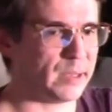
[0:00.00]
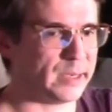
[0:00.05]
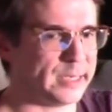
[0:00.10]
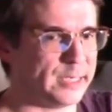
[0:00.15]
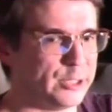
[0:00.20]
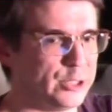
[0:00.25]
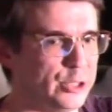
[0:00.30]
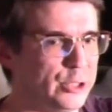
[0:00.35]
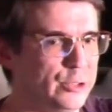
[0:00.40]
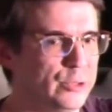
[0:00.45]

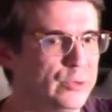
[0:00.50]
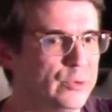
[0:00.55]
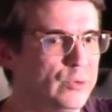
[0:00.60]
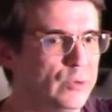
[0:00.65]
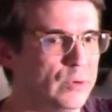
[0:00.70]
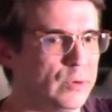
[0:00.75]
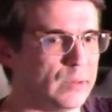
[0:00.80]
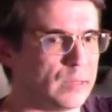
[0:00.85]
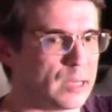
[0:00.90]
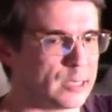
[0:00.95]
in
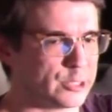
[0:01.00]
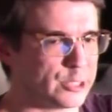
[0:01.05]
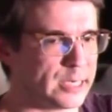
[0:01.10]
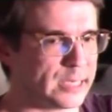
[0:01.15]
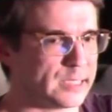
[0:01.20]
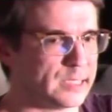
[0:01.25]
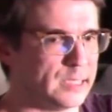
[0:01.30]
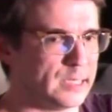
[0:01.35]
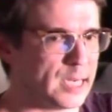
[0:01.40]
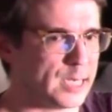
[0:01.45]
two Logitech
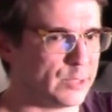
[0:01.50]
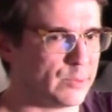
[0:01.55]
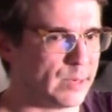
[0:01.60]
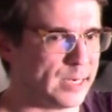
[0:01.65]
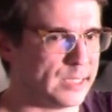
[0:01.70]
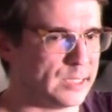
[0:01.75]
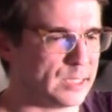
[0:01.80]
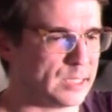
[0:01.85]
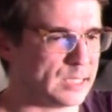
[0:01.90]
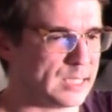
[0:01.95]

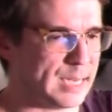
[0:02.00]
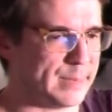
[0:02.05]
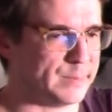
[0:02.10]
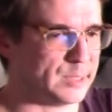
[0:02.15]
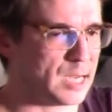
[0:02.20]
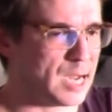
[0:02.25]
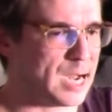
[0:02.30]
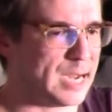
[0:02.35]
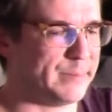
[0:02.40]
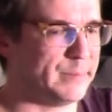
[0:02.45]
C920s at the same
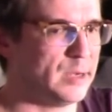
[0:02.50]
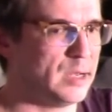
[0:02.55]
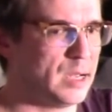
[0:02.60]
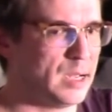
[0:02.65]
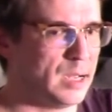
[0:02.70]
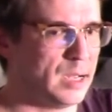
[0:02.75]
time,